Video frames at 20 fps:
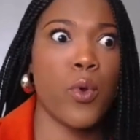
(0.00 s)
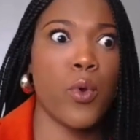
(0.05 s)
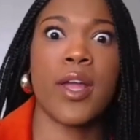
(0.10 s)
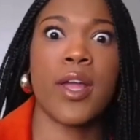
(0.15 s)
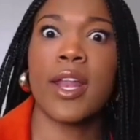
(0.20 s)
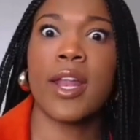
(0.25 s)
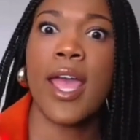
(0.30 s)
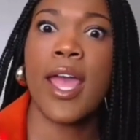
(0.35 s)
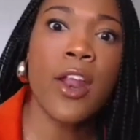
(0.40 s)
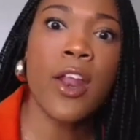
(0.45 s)

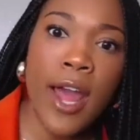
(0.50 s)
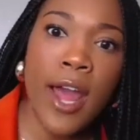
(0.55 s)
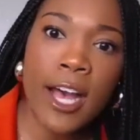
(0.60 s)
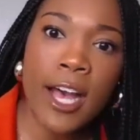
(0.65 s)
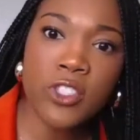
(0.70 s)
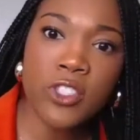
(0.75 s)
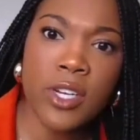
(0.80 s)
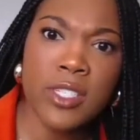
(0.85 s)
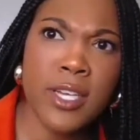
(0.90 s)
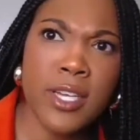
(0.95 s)
We were getting
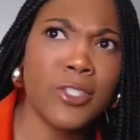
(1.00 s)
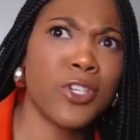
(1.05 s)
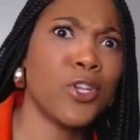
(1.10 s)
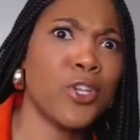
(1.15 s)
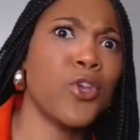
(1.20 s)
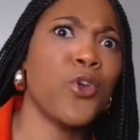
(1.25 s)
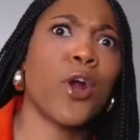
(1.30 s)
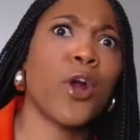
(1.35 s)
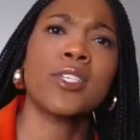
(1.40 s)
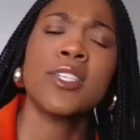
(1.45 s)
international
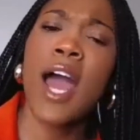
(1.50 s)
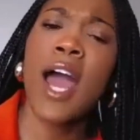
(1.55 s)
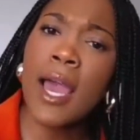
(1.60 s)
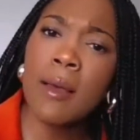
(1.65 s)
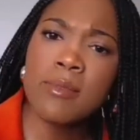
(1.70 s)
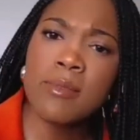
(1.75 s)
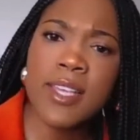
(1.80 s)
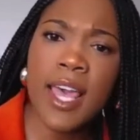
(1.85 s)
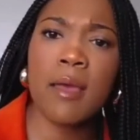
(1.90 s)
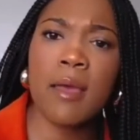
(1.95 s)
attention. New York
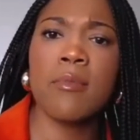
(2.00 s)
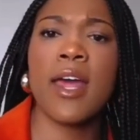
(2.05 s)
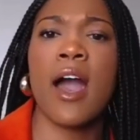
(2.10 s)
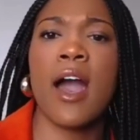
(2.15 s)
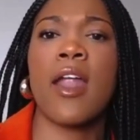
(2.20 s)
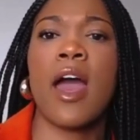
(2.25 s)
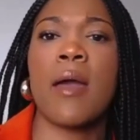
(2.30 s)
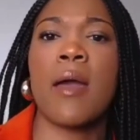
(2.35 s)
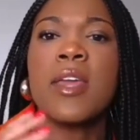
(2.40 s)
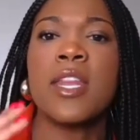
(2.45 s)
Times came
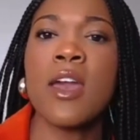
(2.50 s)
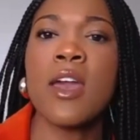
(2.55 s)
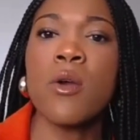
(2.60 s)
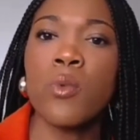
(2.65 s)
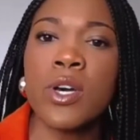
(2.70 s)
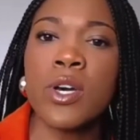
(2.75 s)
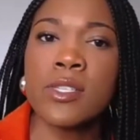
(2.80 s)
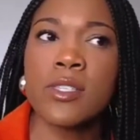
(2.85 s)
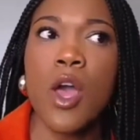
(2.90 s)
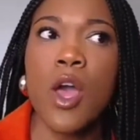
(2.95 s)
down. I mean,
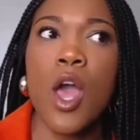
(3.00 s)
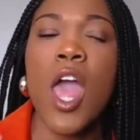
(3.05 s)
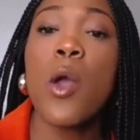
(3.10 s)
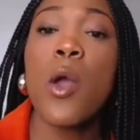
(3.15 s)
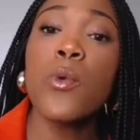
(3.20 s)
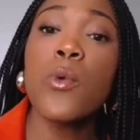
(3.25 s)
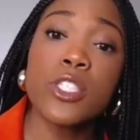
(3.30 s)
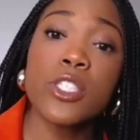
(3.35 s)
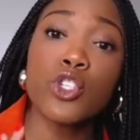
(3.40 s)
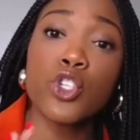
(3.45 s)
it was
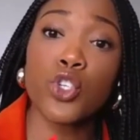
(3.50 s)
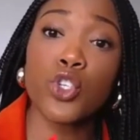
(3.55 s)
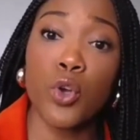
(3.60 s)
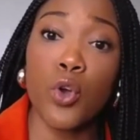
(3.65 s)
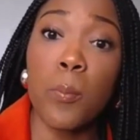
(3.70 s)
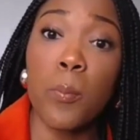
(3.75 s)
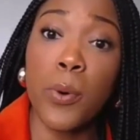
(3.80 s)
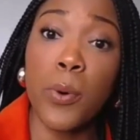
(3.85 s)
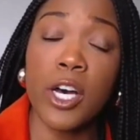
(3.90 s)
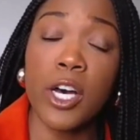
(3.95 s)
a
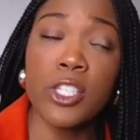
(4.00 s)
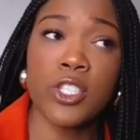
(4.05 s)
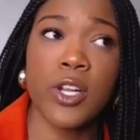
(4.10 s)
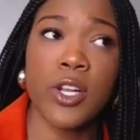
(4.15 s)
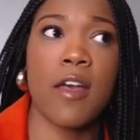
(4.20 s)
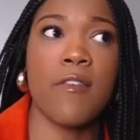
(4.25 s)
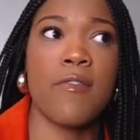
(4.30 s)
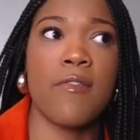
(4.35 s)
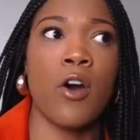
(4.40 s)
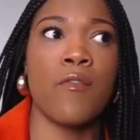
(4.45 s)
true
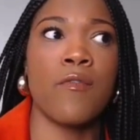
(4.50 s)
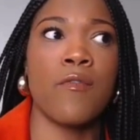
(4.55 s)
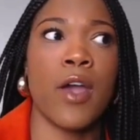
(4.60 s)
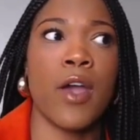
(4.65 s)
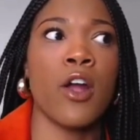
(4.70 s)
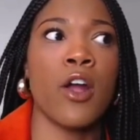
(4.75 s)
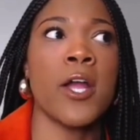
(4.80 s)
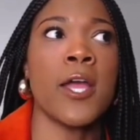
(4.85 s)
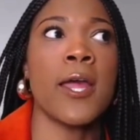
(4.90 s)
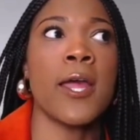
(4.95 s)
push, and I felt
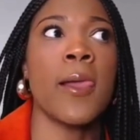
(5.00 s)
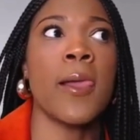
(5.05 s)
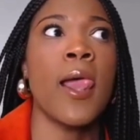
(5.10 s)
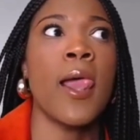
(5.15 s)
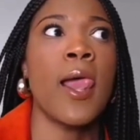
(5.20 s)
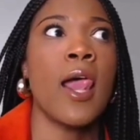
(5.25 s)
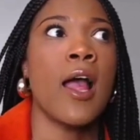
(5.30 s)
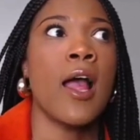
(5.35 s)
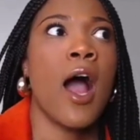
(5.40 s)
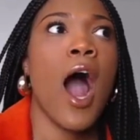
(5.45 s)

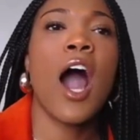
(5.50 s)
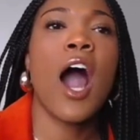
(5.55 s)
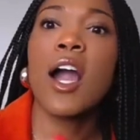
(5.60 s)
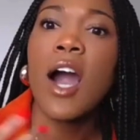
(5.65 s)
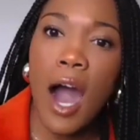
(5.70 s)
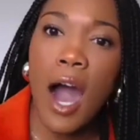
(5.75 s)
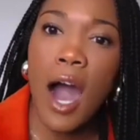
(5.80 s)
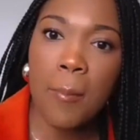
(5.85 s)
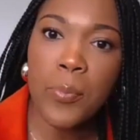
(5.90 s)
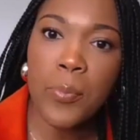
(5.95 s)
very
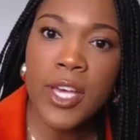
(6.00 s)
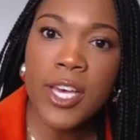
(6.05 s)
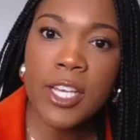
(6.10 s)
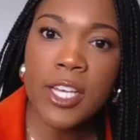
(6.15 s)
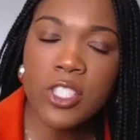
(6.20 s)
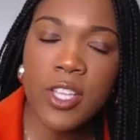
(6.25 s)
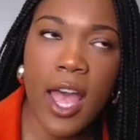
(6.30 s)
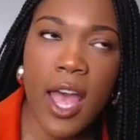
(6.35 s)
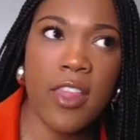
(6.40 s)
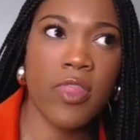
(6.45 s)

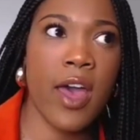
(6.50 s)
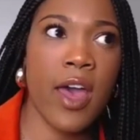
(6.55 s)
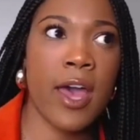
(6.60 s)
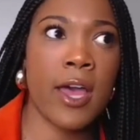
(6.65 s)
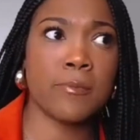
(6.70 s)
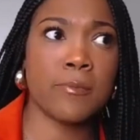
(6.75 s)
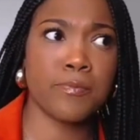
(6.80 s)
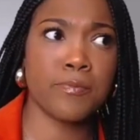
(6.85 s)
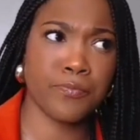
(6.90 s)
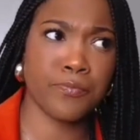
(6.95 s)
accomplished. And
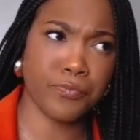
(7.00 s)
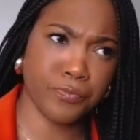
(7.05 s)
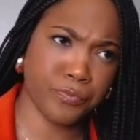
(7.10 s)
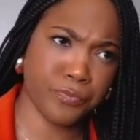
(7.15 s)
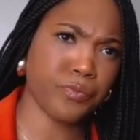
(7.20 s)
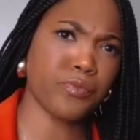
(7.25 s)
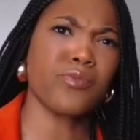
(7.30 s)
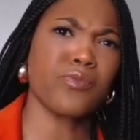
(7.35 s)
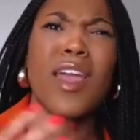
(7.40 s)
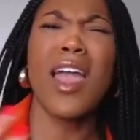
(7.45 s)
then
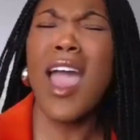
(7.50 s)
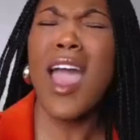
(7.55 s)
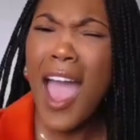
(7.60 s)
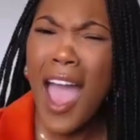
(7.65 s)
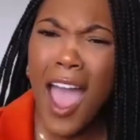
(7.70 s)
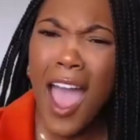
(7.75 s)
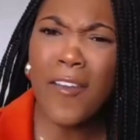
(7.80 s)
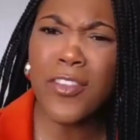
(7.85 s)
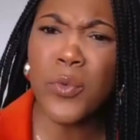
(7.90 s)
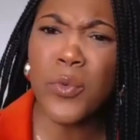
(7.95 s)

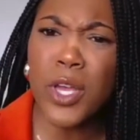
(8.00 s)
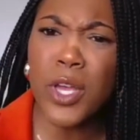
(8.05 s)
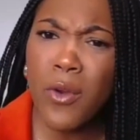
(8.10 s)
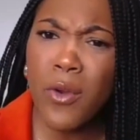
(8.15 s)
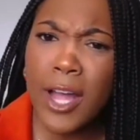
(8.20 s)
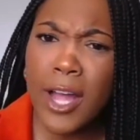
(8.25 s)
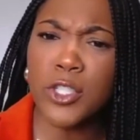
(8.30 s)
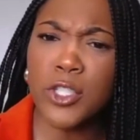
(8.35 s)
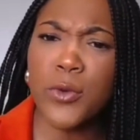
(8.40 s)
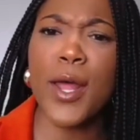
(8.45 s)
after we
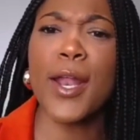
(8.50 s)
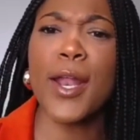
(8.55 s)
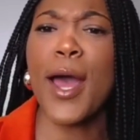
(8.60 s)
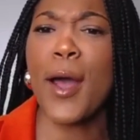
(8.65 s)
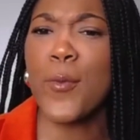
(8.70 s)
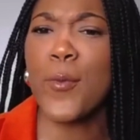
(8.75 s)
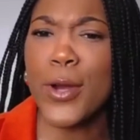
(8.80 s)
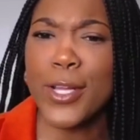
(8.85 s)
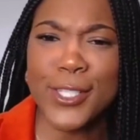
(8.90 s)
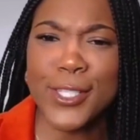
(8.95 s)

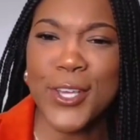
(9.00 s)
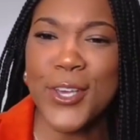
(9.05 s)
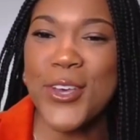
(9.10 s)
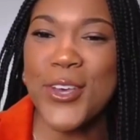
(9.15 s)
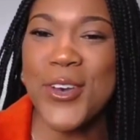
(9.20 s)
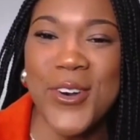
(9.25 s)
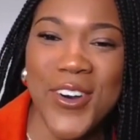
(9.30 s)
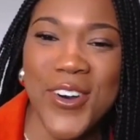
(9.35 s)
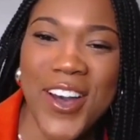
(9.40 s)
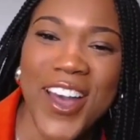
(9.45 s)
graduated, I went
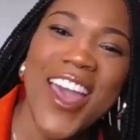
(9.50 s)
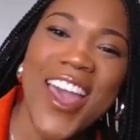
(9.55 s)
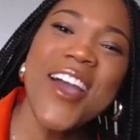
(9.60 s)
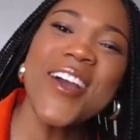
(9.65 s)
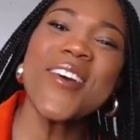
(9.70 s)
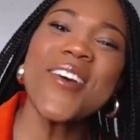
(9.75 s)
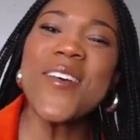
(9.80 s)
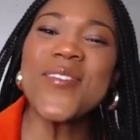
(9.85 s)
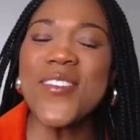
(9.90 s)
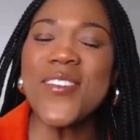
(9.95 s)
to
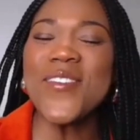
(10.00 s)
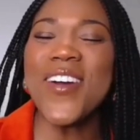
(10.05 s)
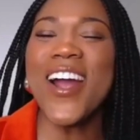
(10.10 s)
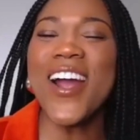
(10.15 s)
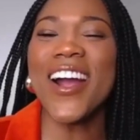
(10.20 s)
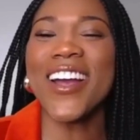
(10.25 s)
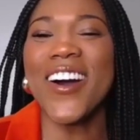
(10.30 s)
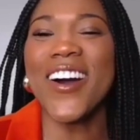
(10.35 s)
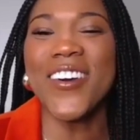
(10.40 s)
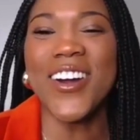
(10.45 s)
corporate
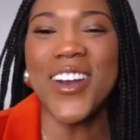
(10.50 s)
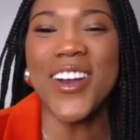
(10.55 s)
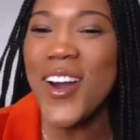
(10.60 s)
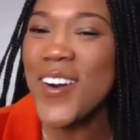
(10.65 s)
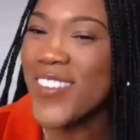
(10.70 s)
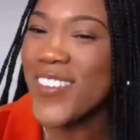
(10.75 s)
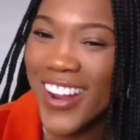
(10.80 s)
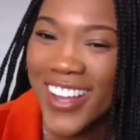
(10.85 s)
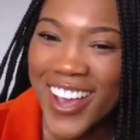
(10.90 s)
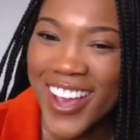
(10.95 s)
America, where
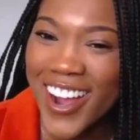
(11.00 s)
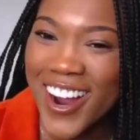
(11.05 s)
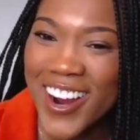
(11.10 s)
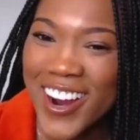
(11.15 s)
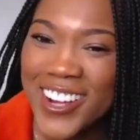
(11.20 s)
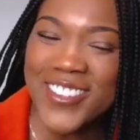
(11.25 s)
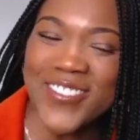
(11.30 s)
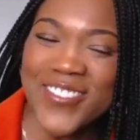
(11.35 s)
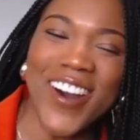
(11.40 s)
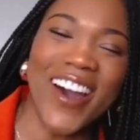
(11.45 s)
nobody
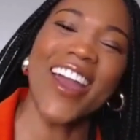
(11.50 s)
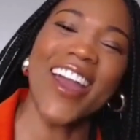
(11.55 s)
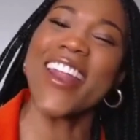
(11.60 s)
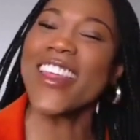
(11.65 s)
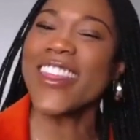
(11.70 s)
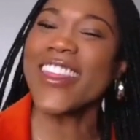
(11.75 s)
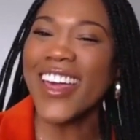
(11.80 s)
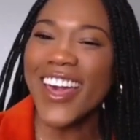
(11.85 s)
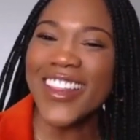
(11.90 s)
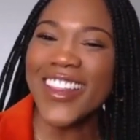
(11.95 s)
cares about
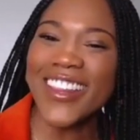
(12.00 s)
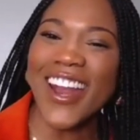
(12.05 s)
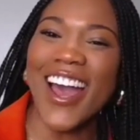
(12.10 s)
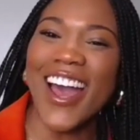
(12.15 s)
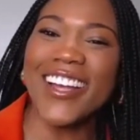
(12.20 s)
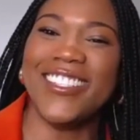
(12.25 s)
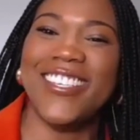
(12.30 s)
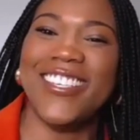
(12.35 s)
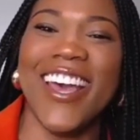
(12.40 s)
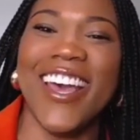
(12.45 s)
anything
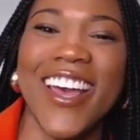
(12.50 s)
that I